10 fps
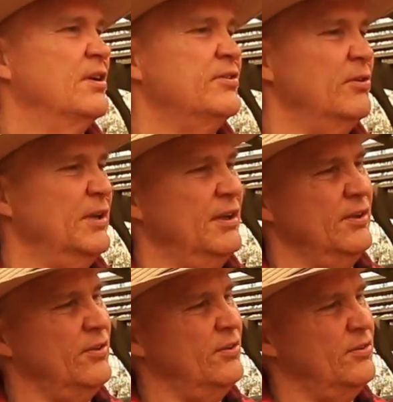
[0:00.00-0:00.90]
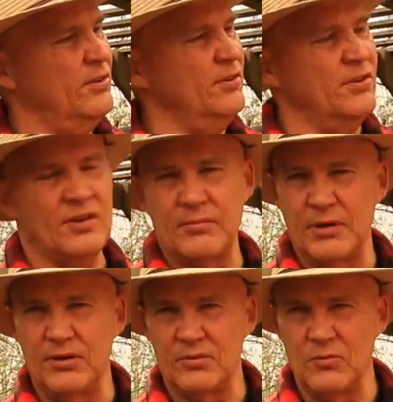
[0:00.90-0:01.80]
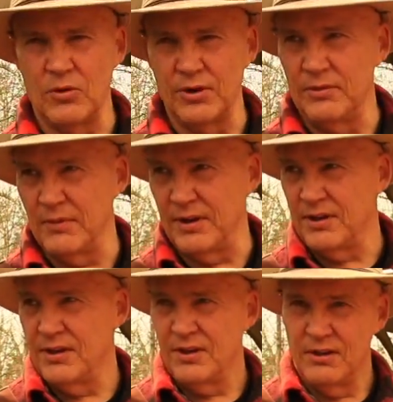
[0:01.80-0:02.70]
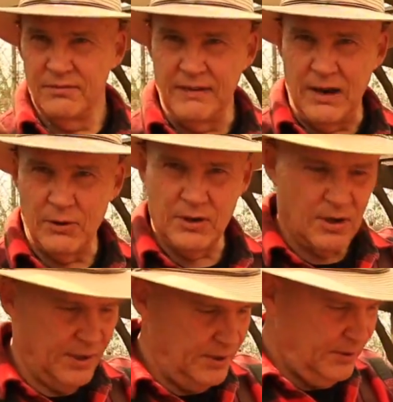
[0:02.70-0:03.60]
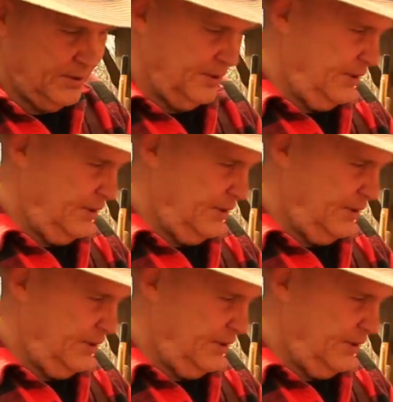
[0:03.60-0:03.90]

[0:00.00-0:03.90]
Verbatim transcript: So again, this is something I use more in my flower garden,